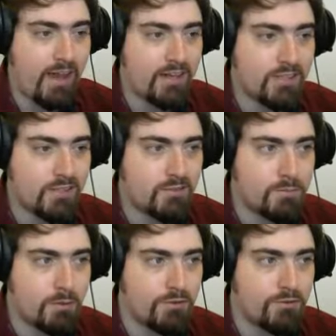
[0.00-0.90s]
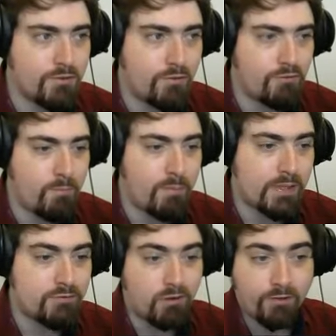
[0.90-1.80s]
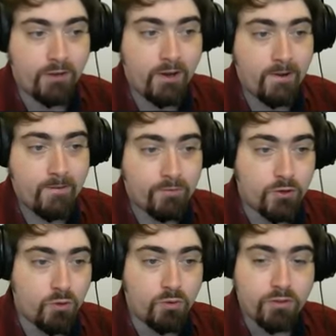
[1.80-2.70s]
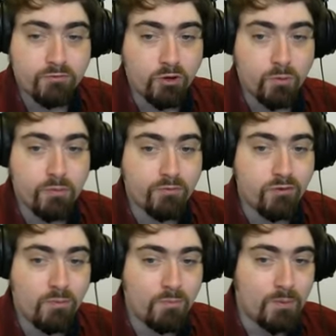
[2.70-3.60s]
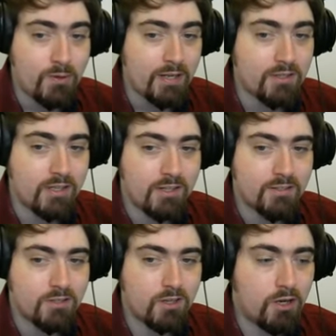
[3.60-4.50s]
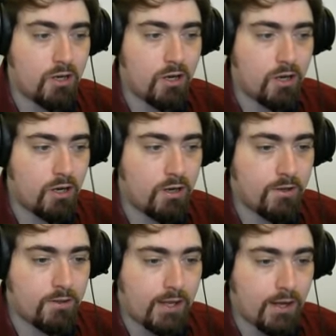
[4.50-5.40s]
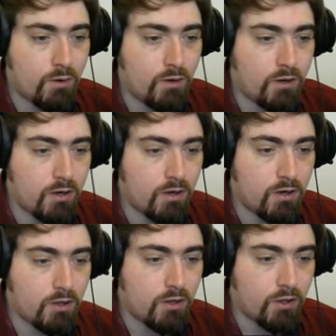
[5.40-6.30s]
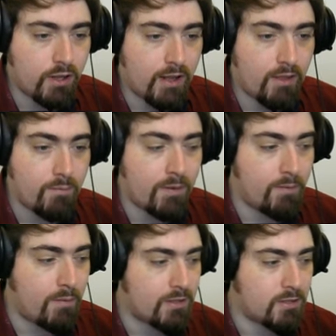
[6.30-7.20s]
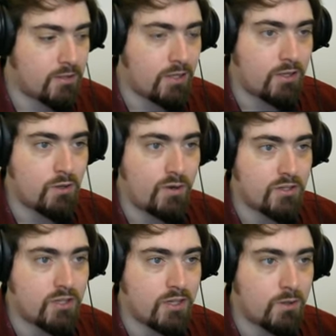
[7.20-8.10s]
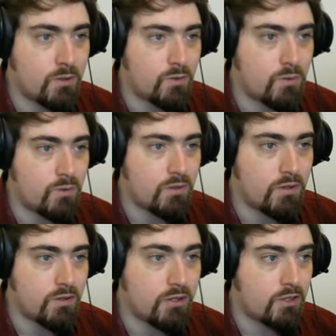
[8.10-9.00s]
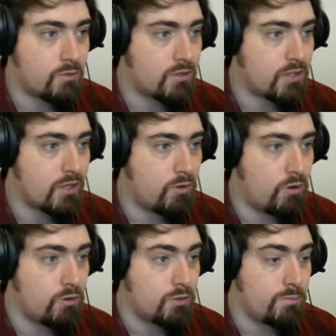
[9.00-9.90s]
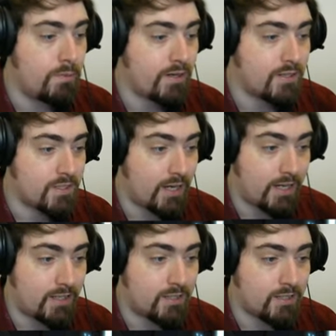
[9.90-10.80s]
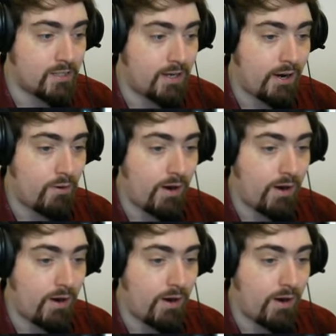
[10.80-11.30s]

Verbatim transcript: excellent response from Balfron to the drop from Bodexius. Now, looking at matters, T2HQ, T2HQ, or but good site now